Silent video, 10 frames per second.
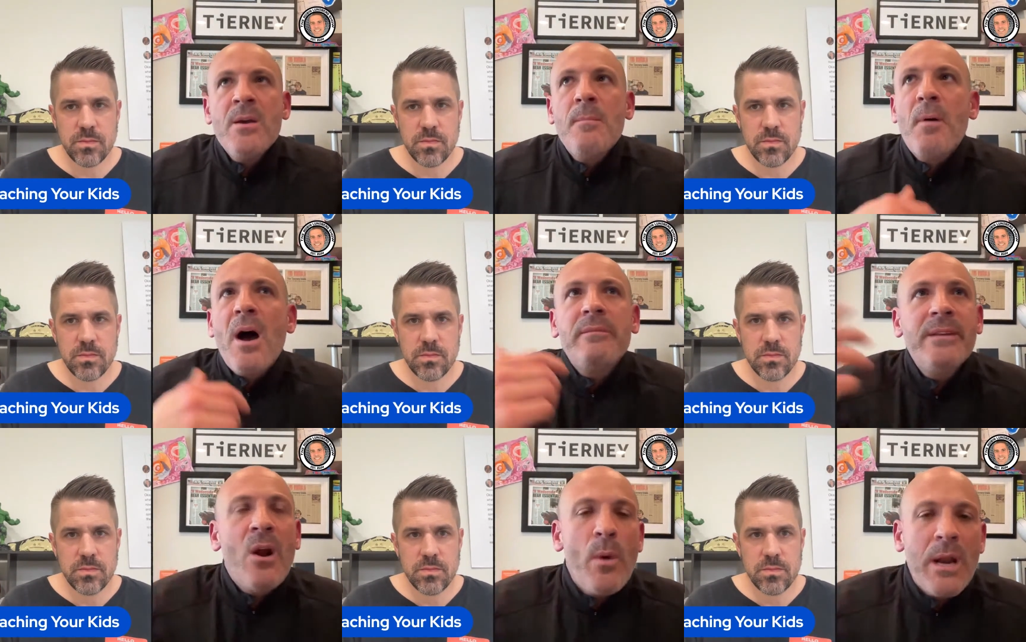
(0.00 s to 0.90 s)
Speaker 1: But you
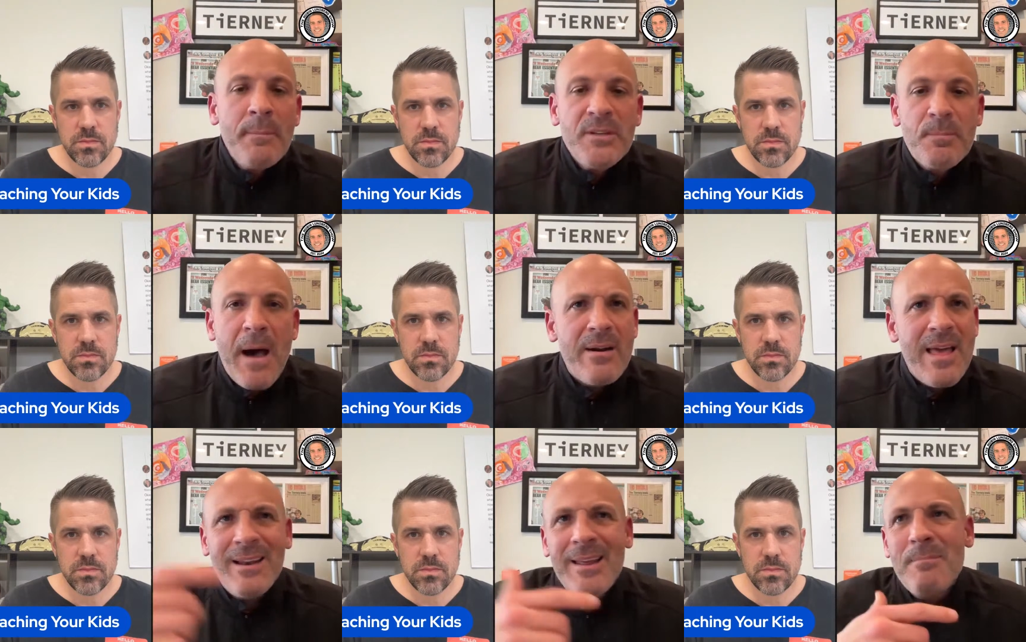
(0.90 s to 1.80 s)
know what? I'm inspired,
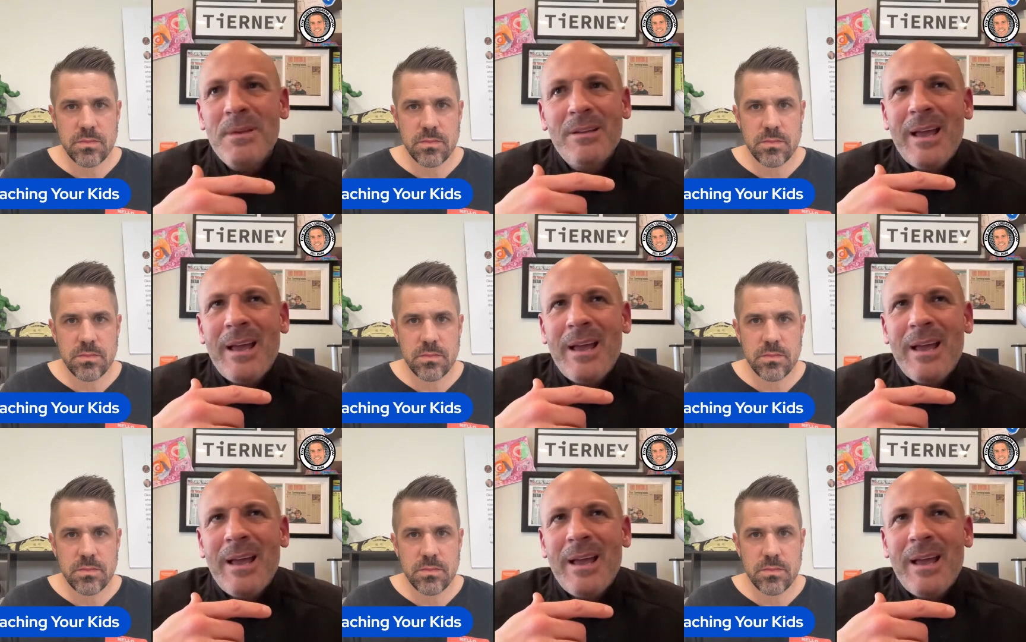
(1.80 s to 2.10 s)
and it hit me.